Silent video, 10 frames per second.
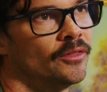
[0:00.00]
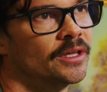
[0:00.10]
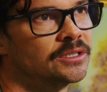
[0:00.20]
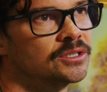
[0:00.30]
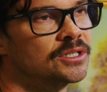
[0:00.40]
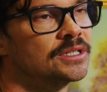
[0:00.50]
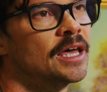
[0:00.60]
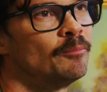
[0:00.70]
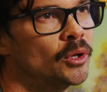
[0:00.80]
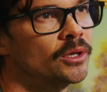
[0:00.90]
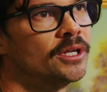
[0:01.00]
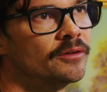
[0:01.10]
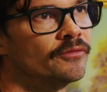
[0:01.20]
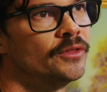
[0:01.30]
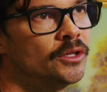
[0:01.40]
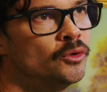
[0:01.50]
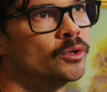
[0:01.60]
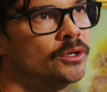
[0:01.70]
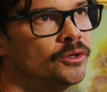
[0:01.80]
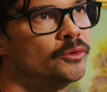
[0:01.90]
I think it's just that belief that you
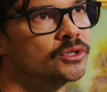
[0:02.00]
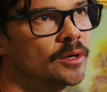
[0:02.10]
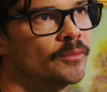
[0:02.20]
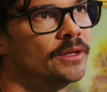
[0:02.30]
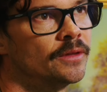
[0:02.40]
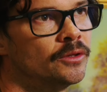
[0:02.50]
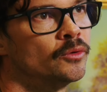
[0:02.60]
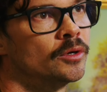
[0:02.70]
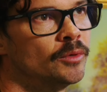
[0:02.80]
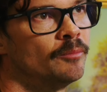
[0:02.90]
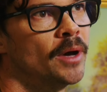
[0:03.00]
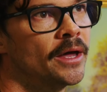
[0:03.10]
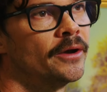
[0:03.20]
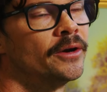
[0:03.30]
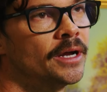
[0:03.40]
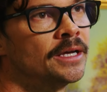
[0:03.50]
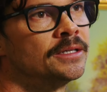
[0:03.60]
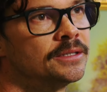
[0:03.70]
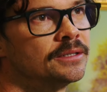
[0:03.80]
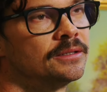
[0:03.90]
can do something, that you can be better
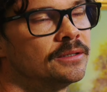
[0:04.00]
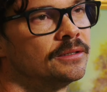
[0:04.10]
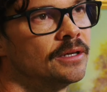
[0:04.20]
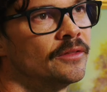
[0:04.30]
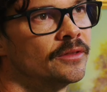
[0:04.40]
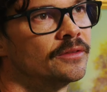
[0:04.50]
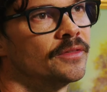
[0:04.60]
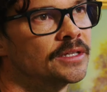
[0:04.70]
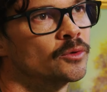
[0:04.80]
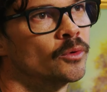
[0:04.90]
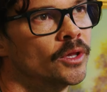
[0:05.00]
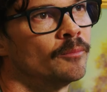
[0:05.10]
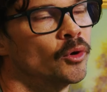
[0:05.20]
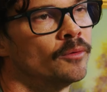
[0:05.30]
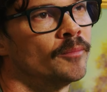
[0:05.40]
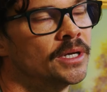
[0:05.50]
and I think that that's a really important